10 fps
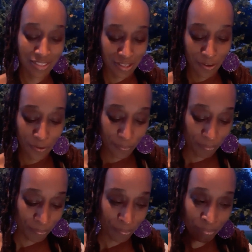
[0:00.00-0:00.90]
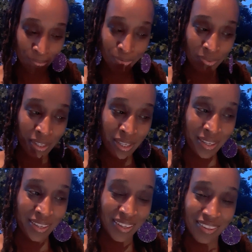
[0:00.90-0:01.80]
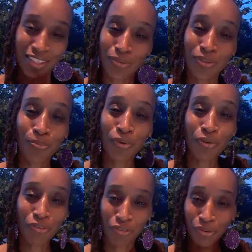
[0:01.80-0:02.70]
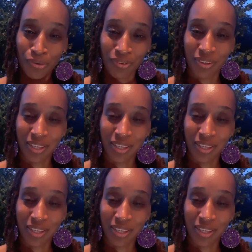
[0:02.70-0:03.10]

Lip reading: So this was a beautiful